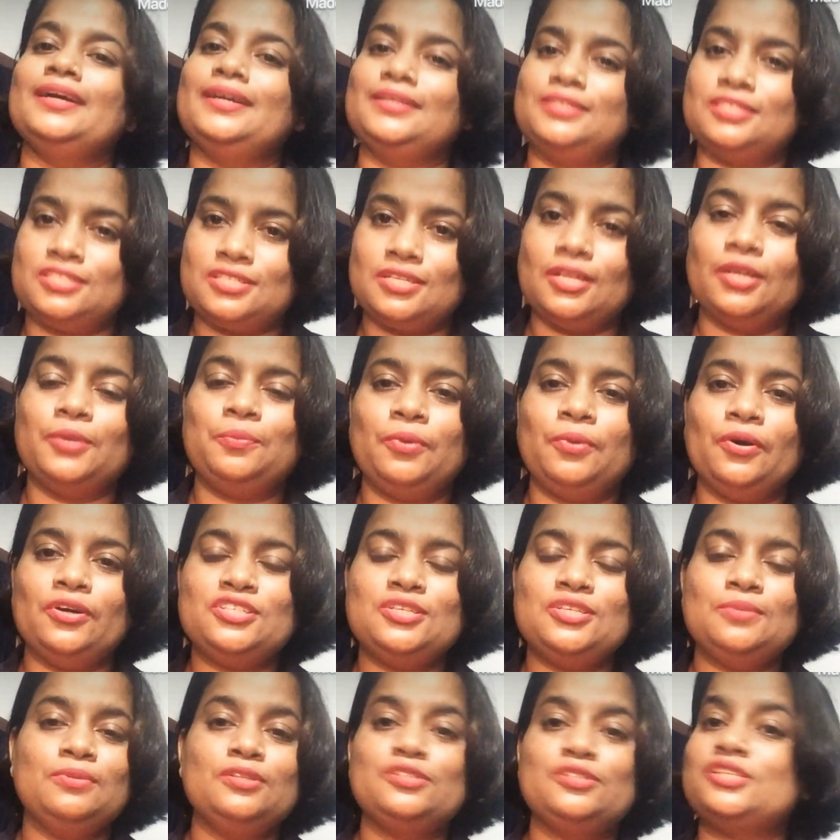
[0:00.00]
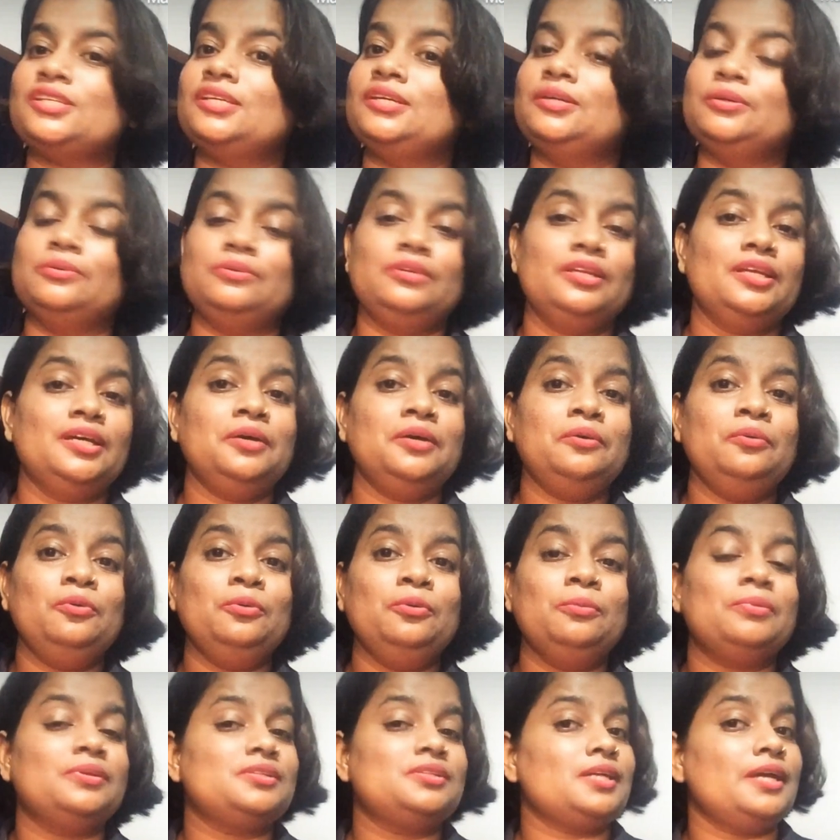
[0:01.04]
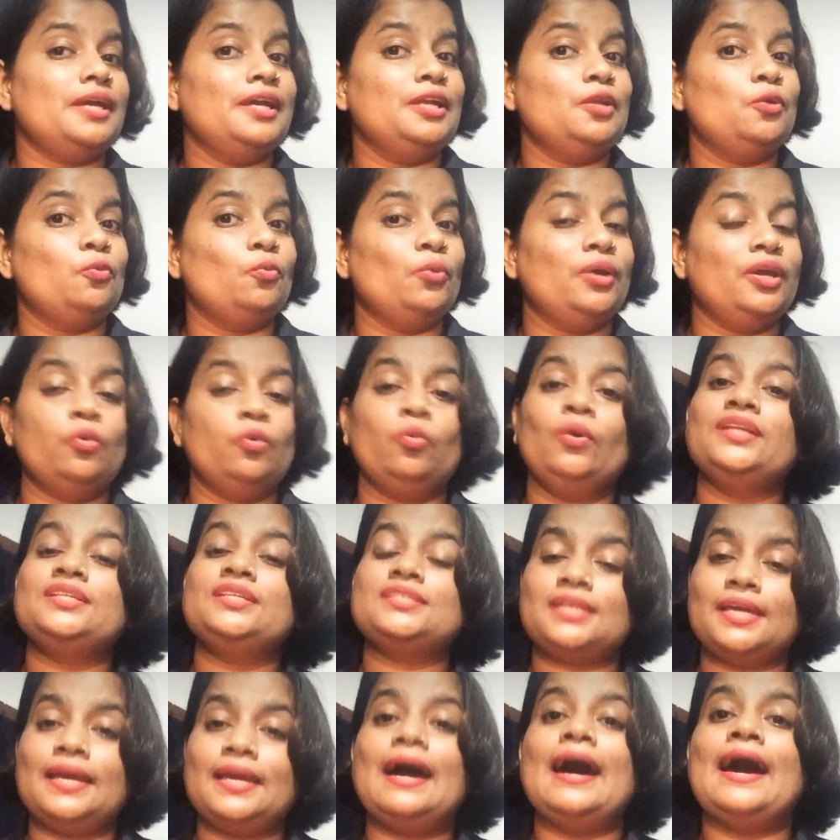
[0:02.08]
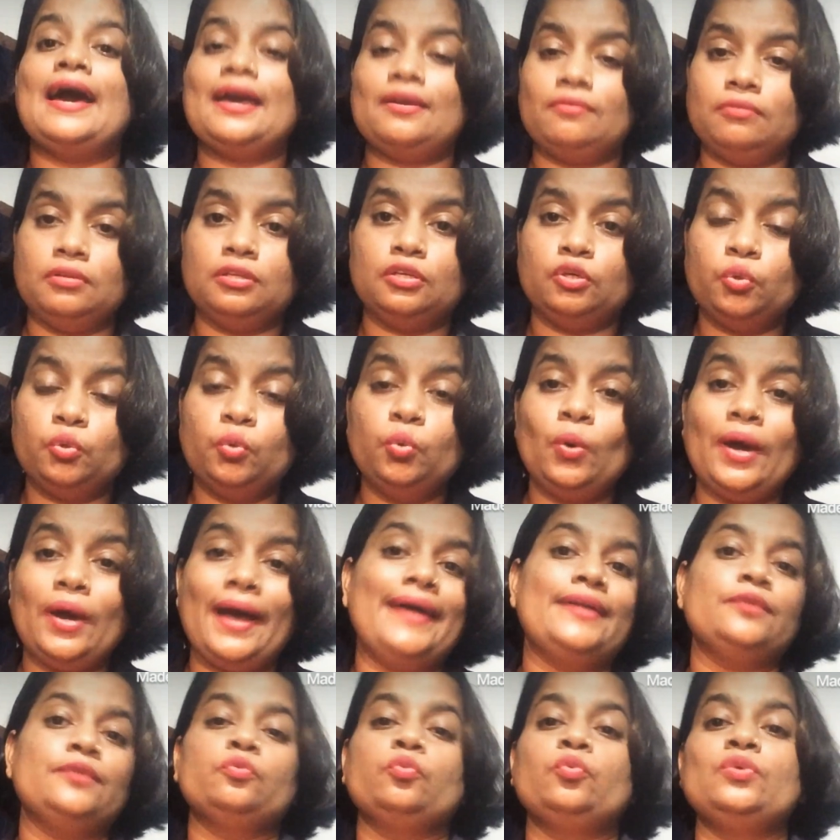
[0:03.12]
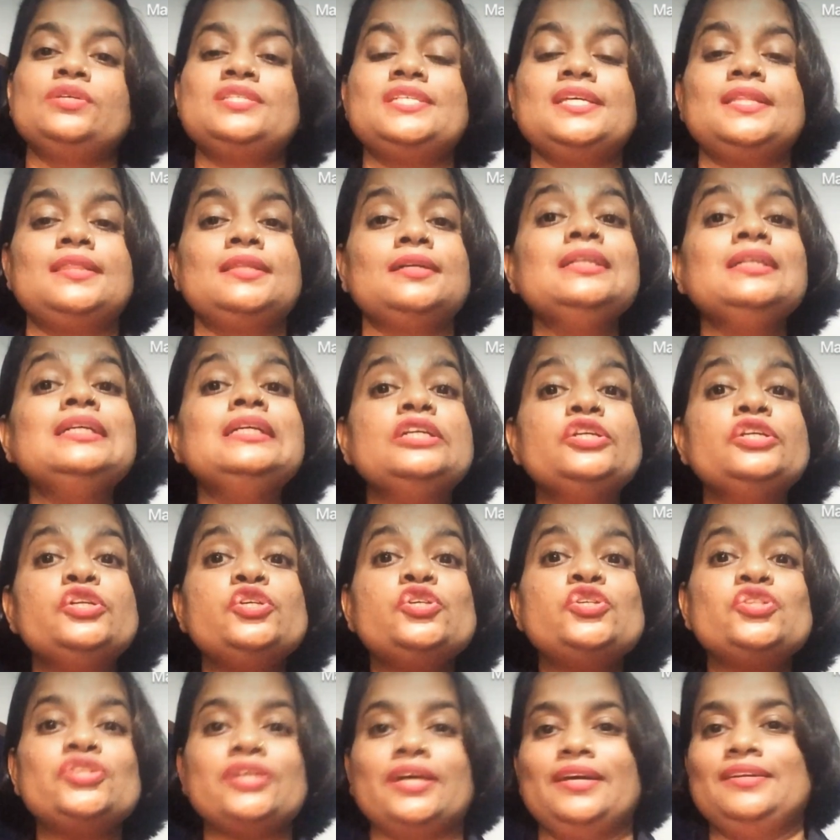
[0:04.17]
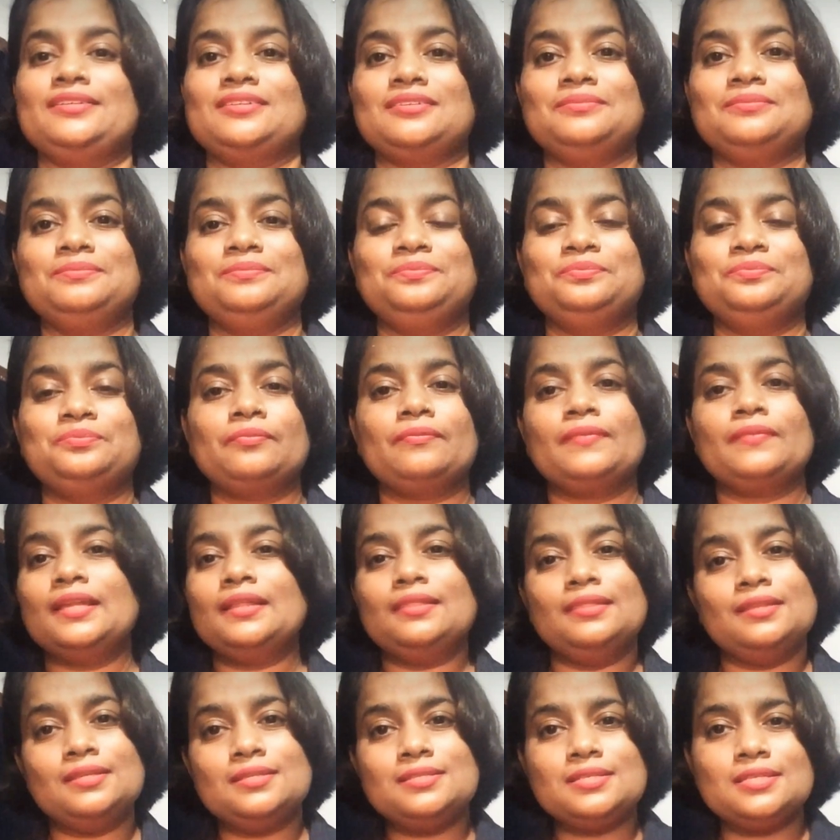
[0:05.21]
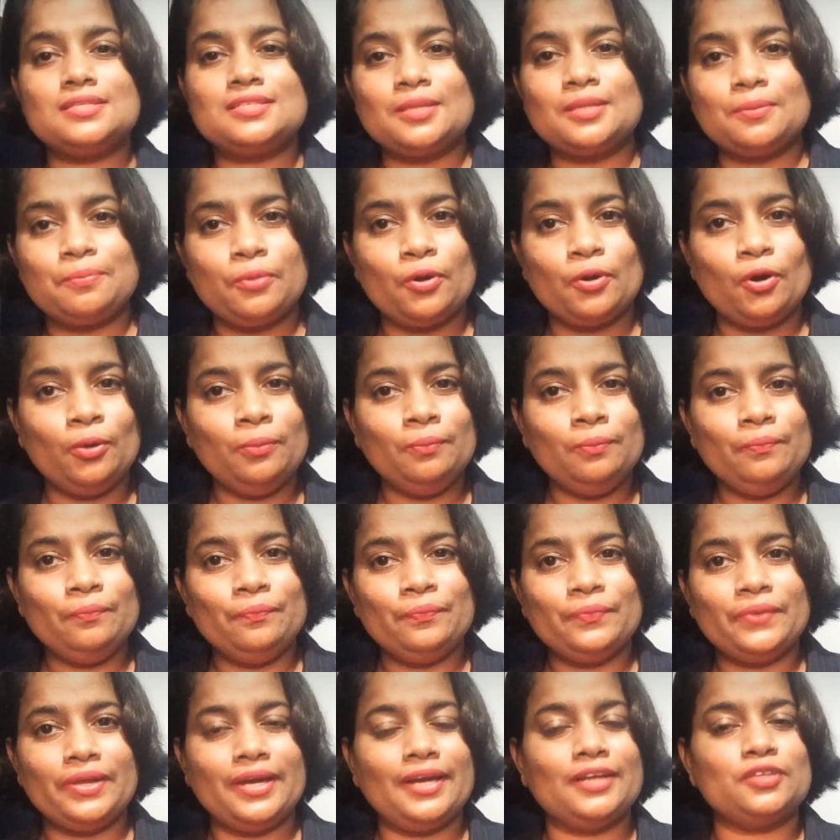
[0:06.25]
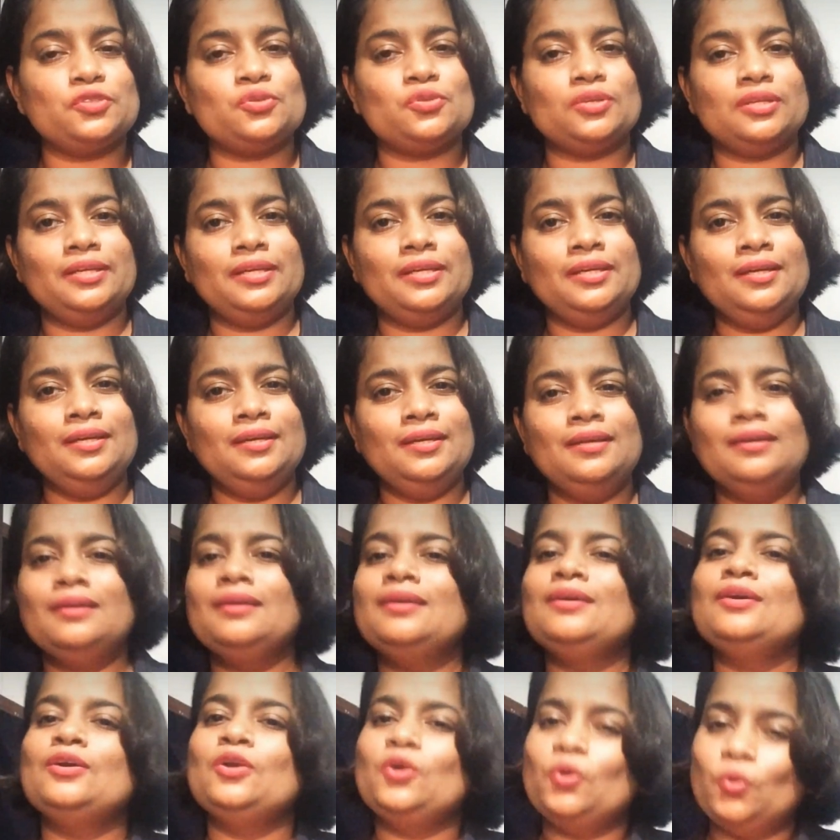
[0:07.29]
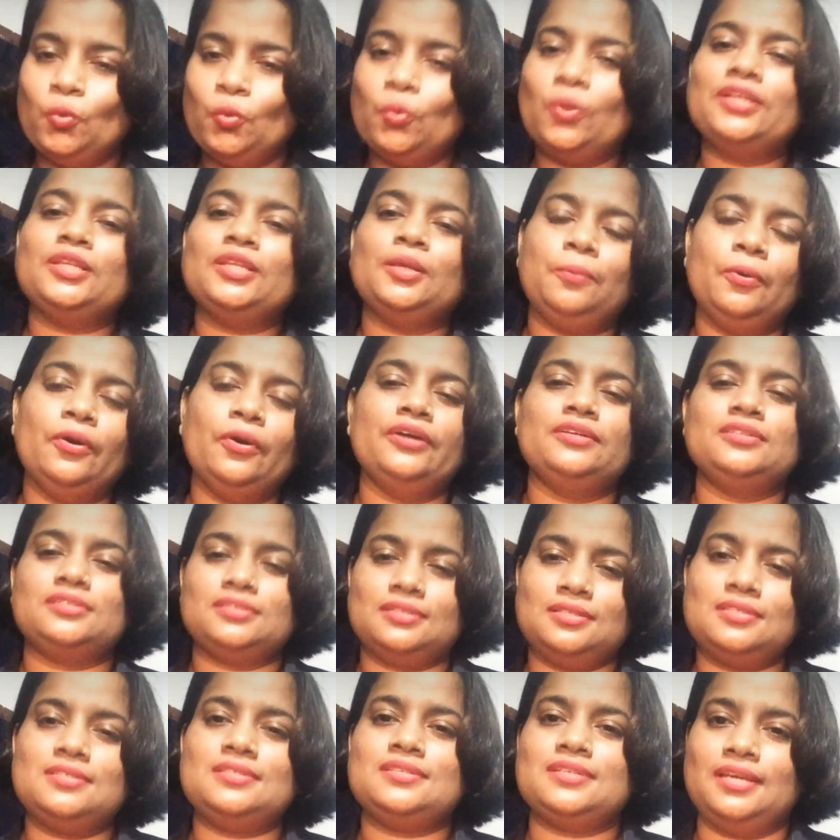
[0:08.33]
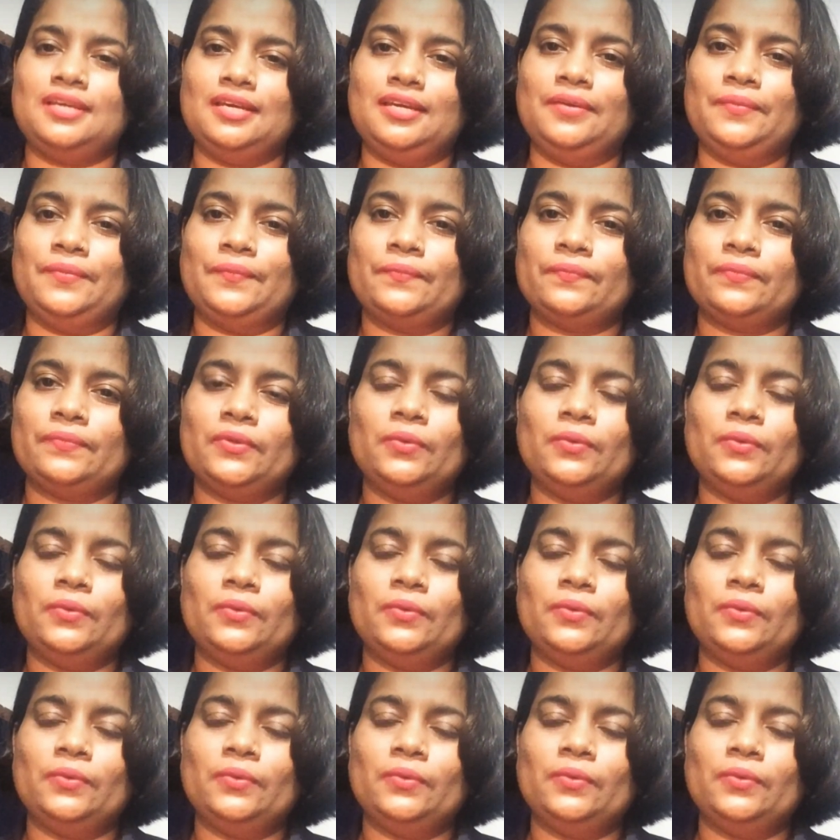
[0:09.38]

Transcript: It's not possible to go now, but anyway, one day I will go and visit the shed. This is the poem, actually, what the poet is saying.